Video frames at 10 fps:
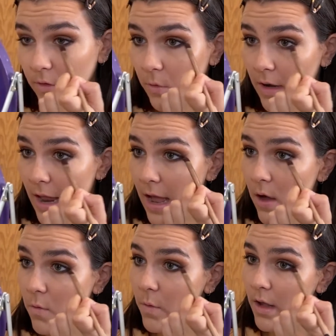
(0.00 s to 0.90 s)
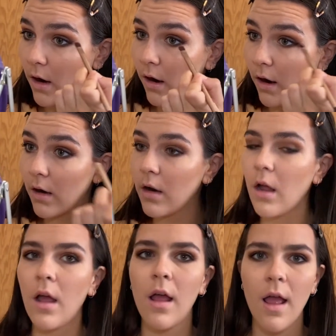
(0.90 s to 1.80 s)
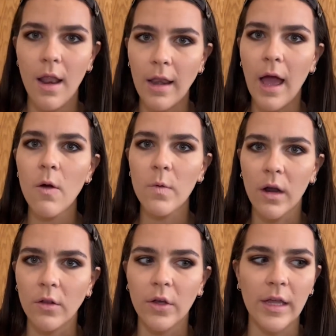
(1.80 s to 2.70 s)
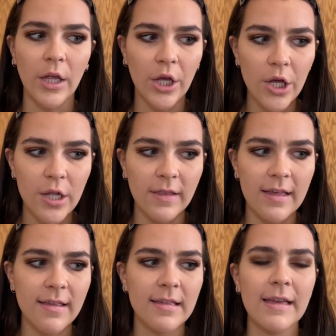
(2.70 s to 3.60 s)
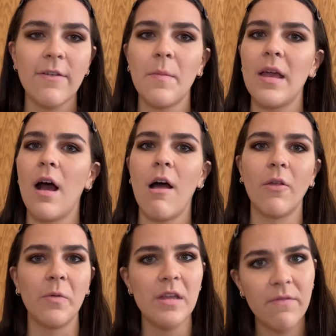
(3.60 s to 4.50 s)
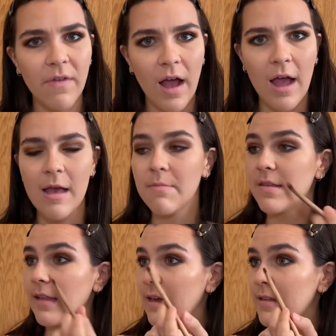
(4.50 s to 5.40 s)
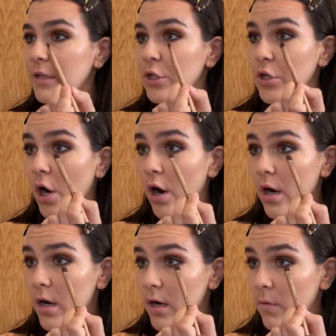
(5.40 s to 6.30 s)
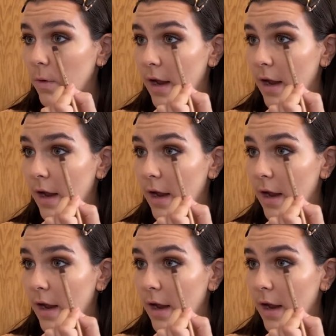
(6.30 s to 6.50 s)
So now we are looking good. This is giving me Halloween vibes, nice and dark,